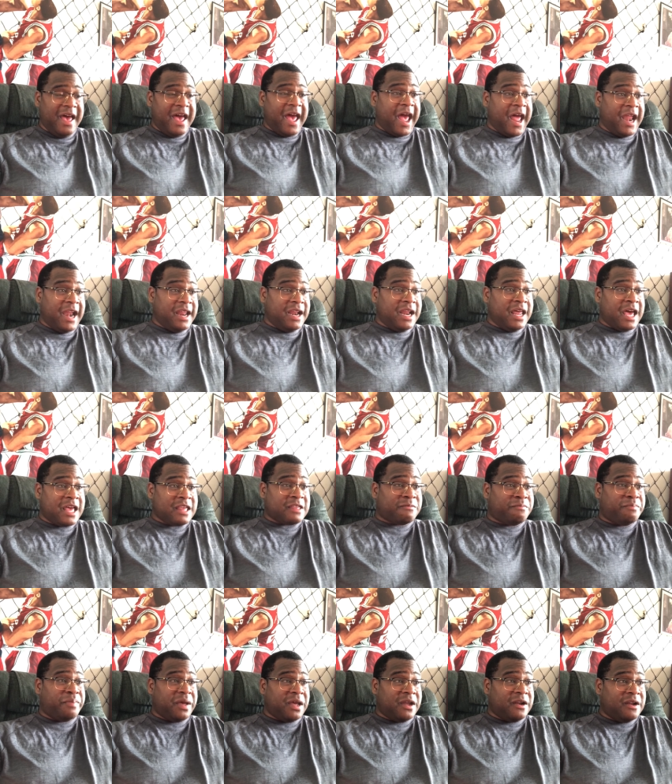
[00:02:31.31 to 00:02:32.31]
And it has
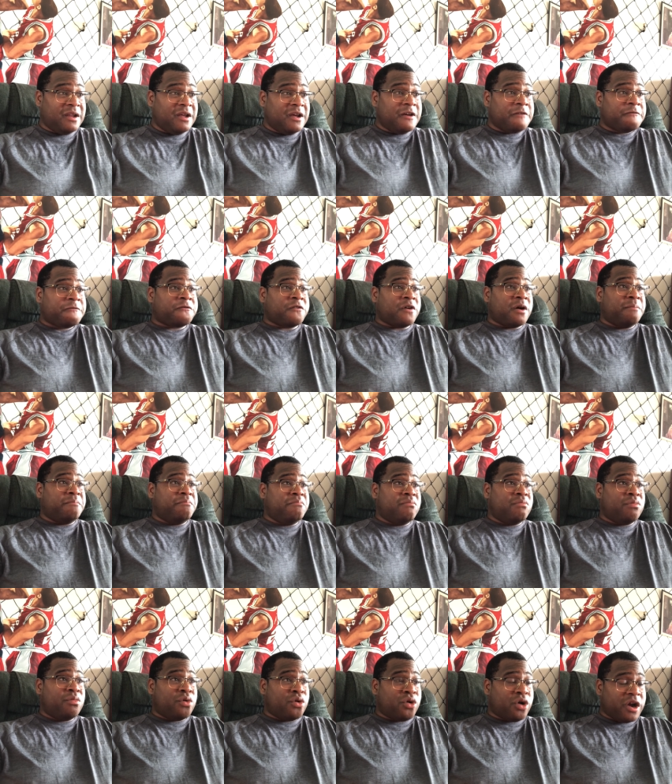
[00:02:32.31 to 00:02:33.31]
been from
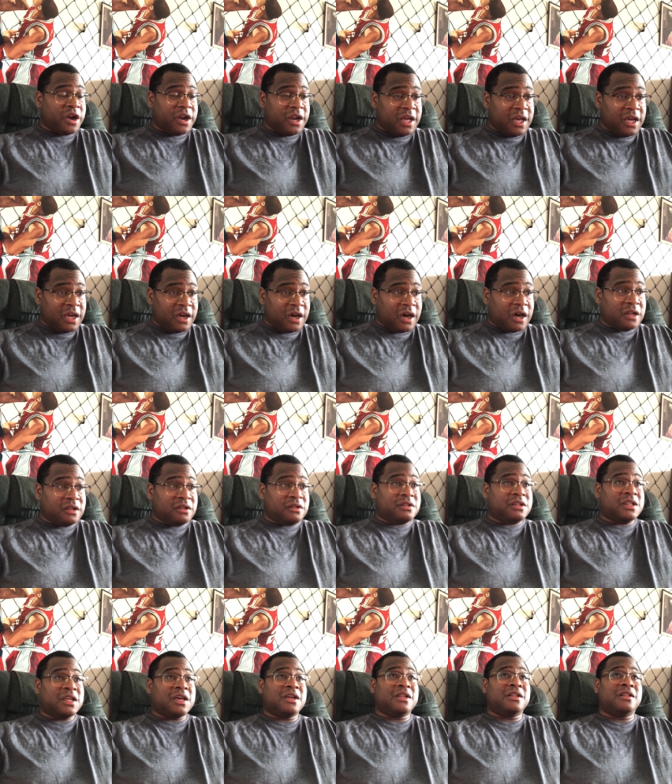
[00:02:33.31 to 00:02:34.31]
morning
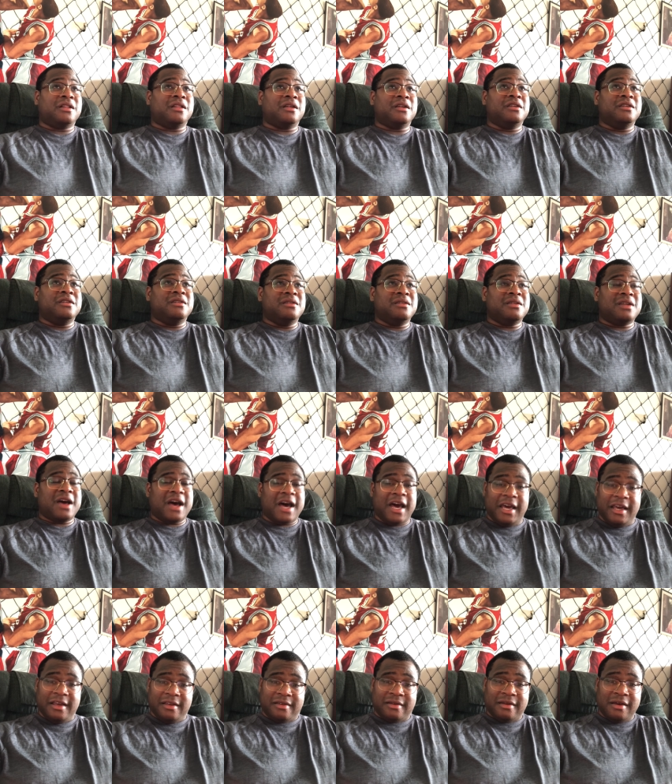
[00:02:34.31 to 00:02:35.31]
until
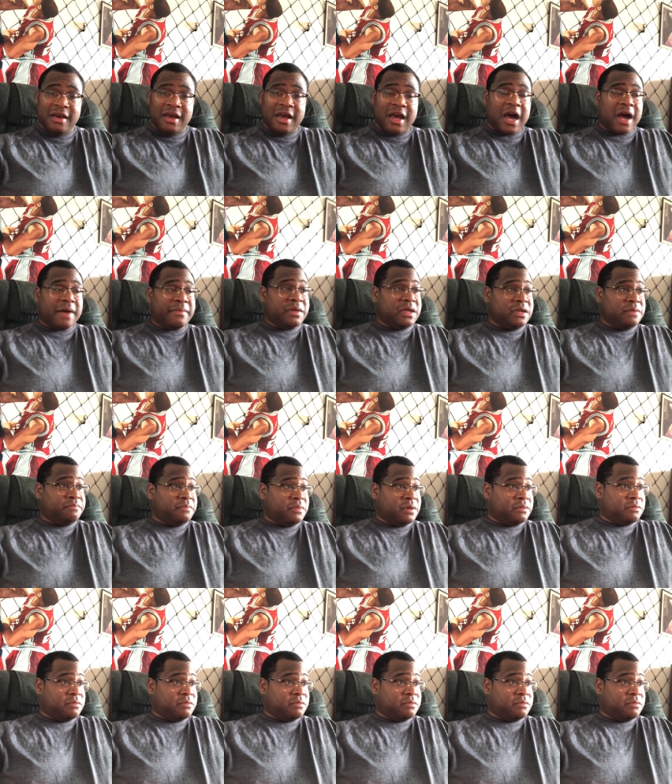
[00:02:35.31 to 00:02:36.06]
night. I mean,